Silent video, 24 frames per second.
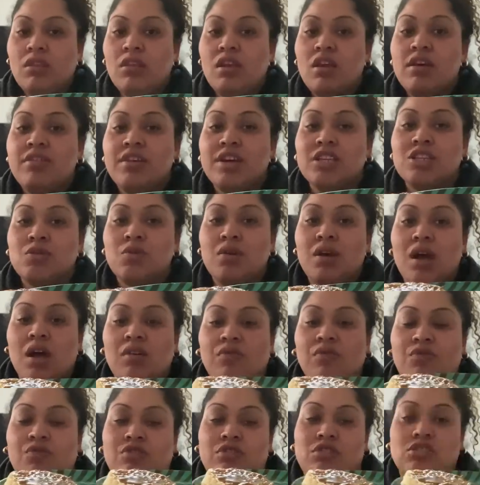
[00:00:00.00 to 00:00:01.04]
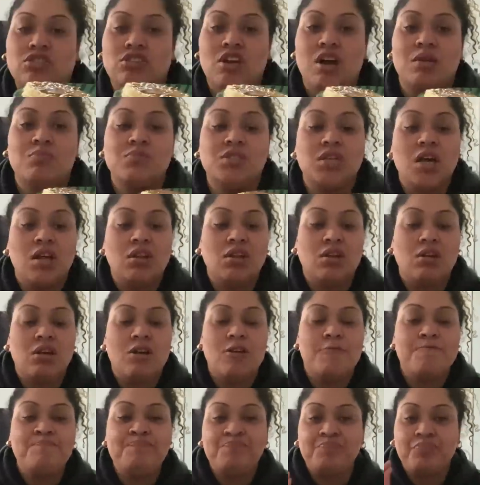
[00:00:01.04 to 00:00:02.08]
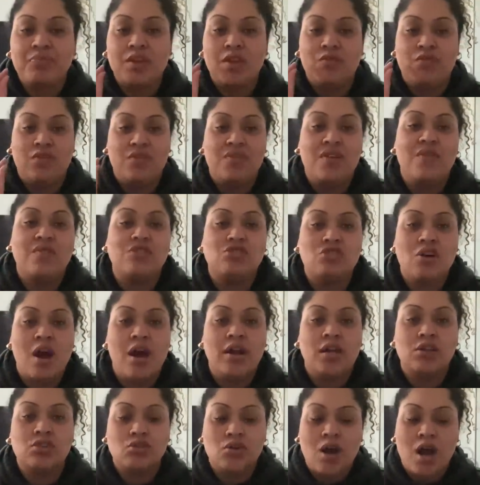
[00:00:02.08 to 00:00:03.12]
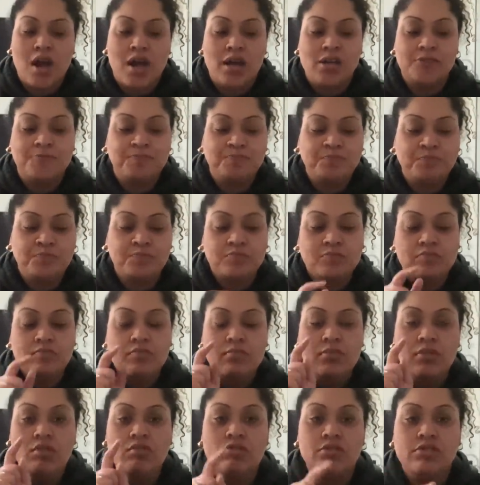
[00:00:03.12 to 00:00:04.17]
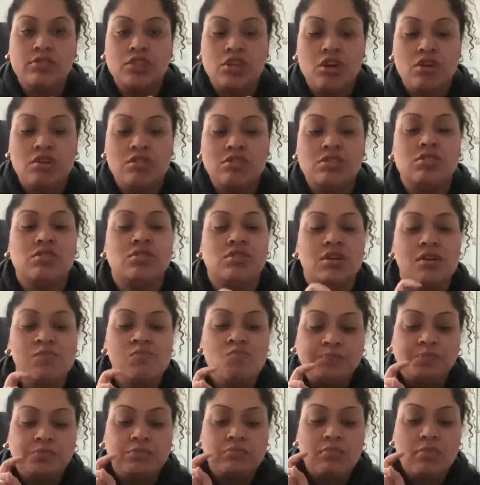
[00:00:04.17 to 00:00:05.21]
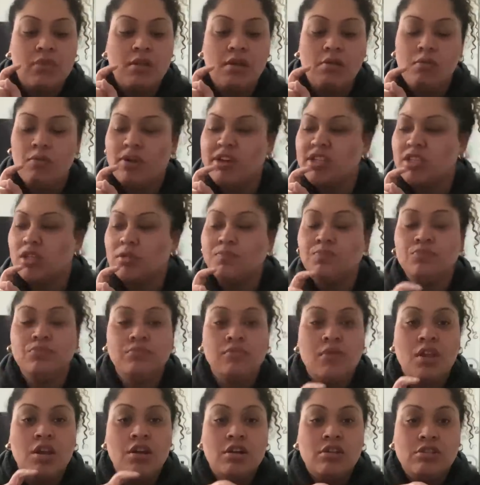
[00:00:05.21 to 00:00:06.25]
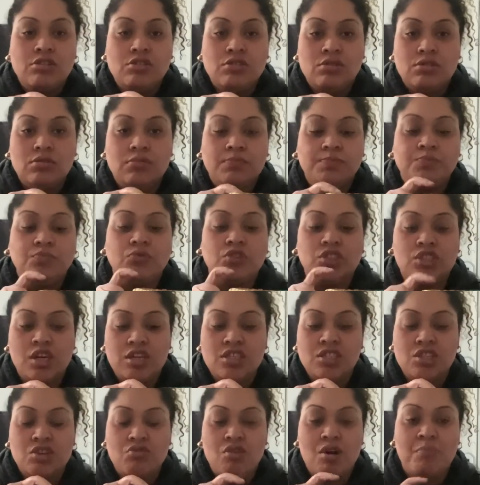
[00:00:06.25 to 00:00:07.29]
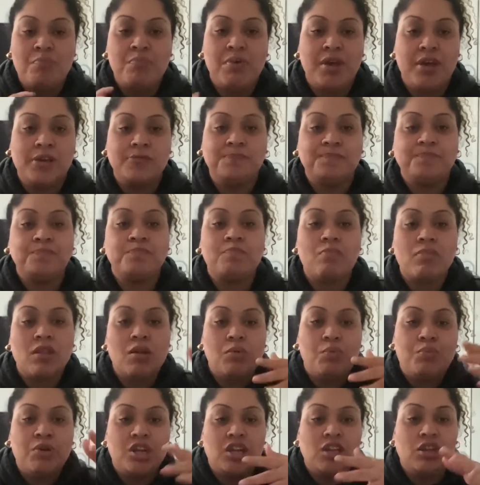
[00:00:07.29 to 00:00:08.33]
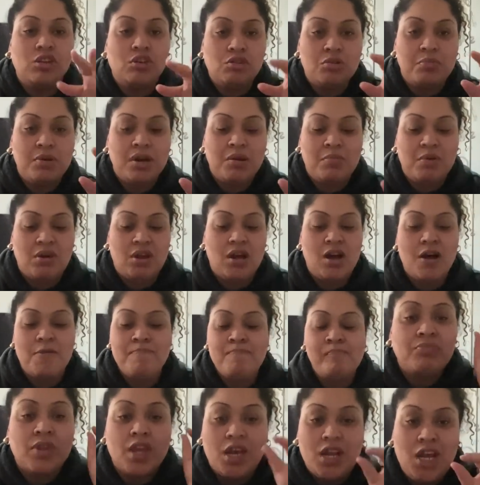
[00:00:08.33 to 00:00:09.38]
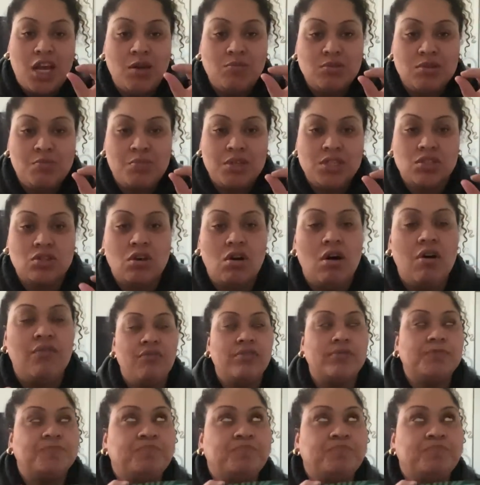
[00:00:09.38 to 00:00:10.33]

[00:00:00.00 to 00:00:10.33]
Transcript: And that's all we have for dessert. I'm telling you, if you never tried it, try it. Toast the crumpet, put a little bit of butter and heaps of Biscoff